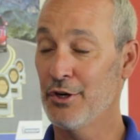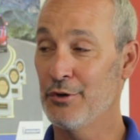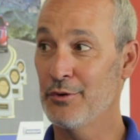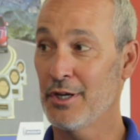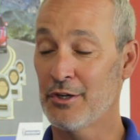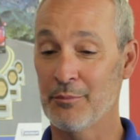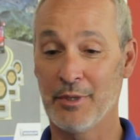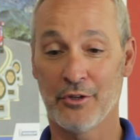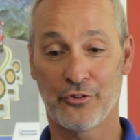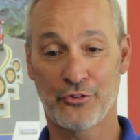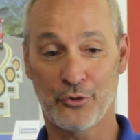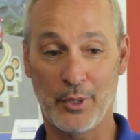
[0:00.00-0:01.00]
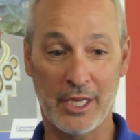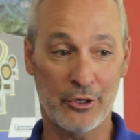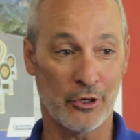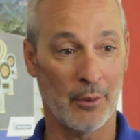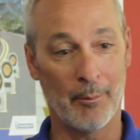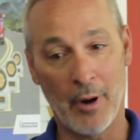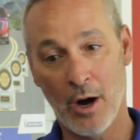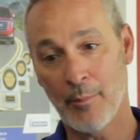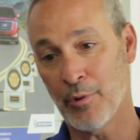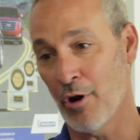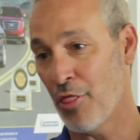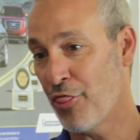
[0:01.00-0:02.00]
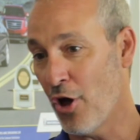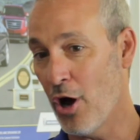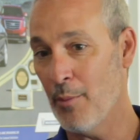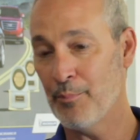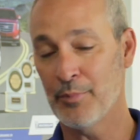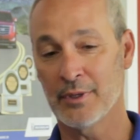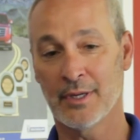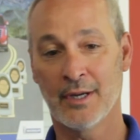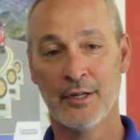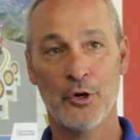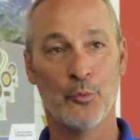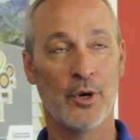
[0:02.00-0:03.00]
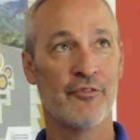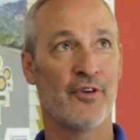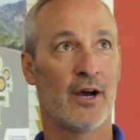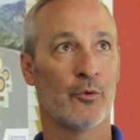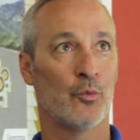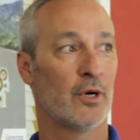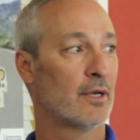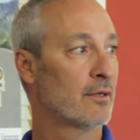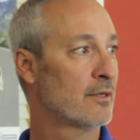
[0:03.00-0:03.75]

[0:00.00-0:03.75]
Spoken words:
You know, it could be a squeak or a bump or a thump. And we found one